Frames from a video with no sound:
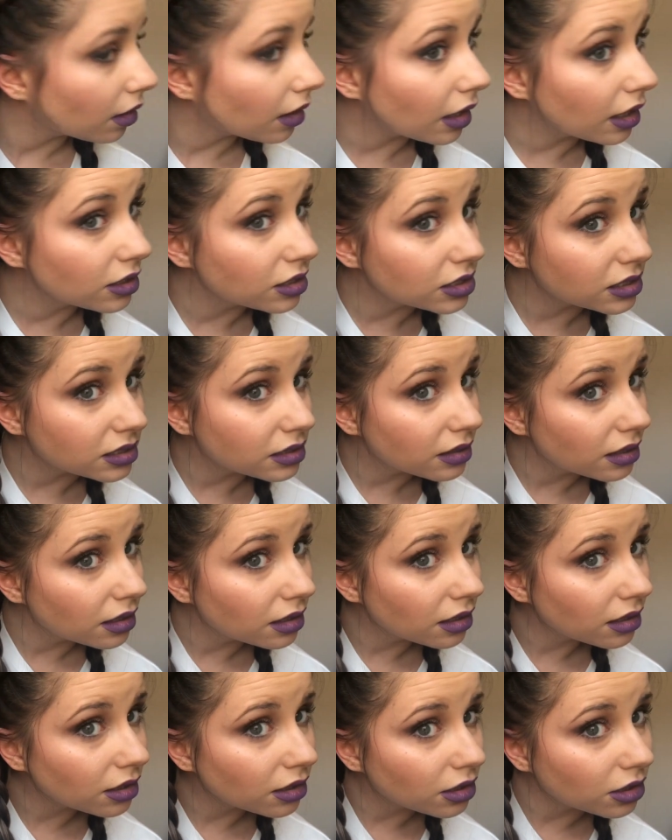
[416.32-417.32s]
and just
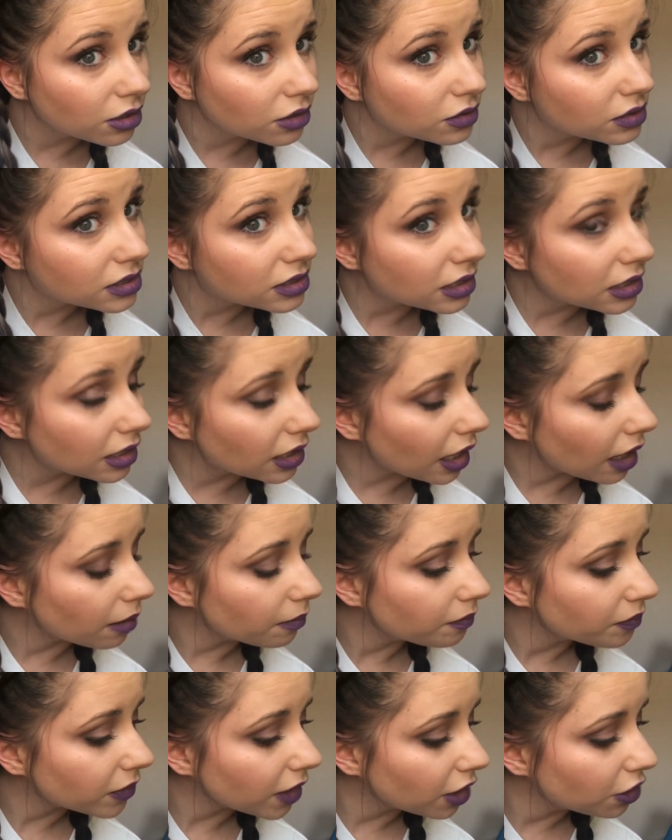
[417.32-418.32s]
loosen it up.
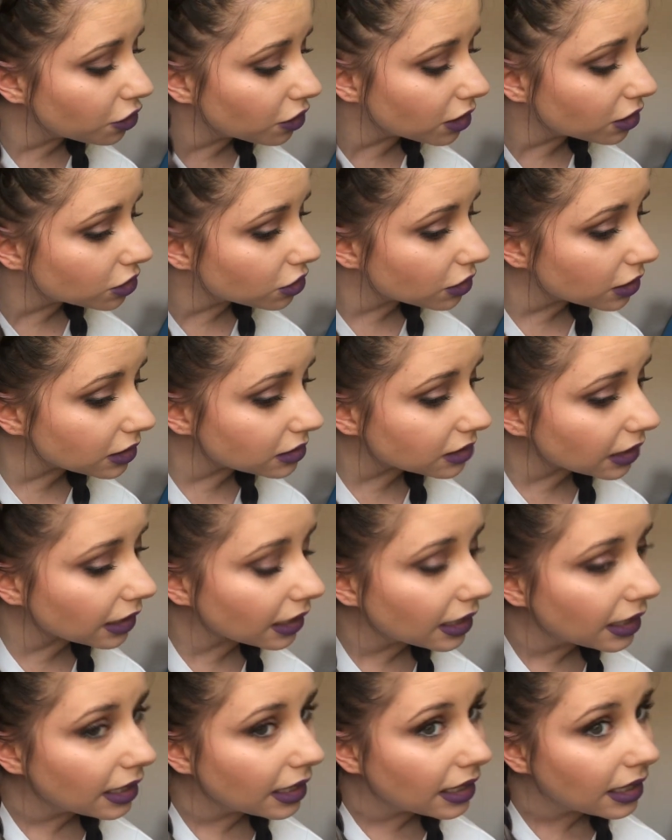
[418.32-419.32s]
And you can do this like
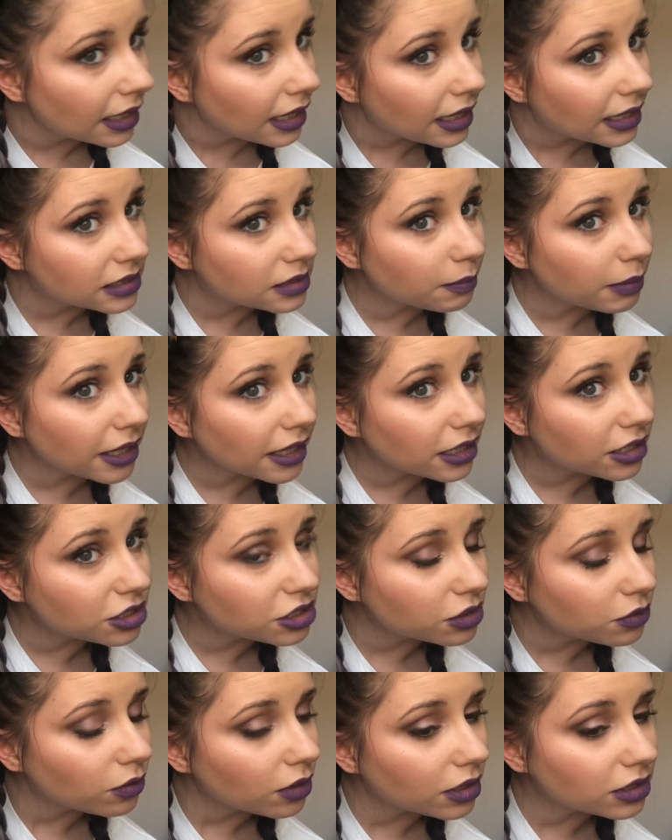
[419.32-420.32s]
as big
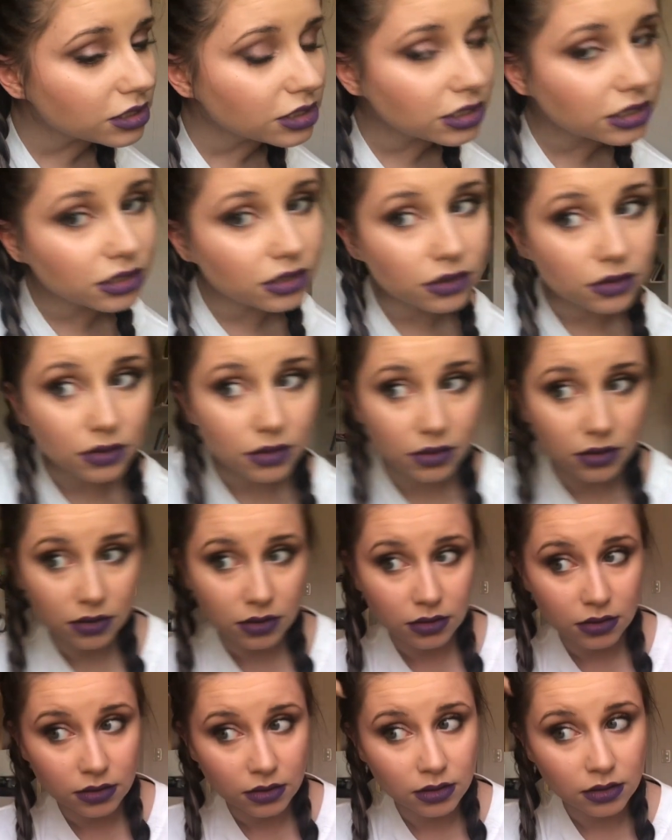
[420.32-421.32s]
as you want to.
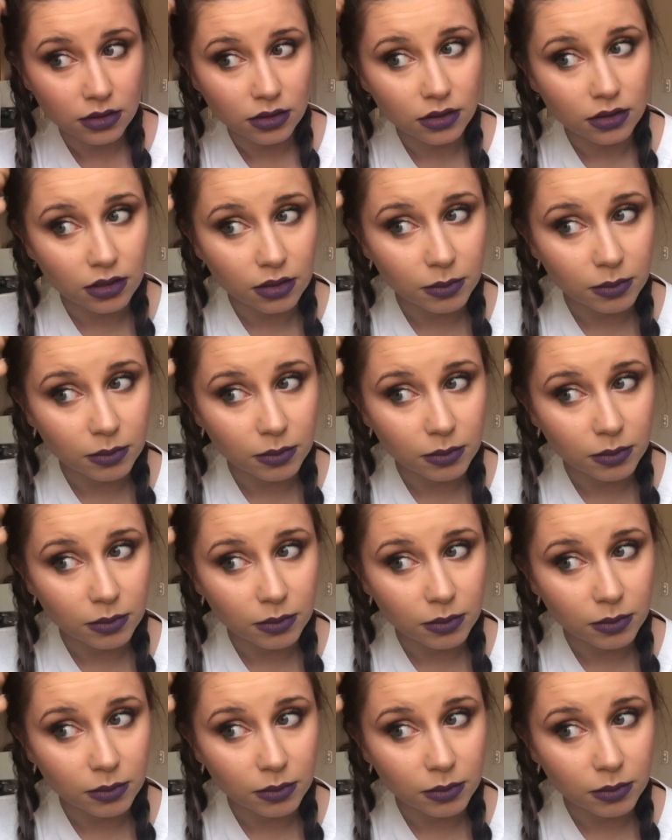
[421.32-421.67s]
Hold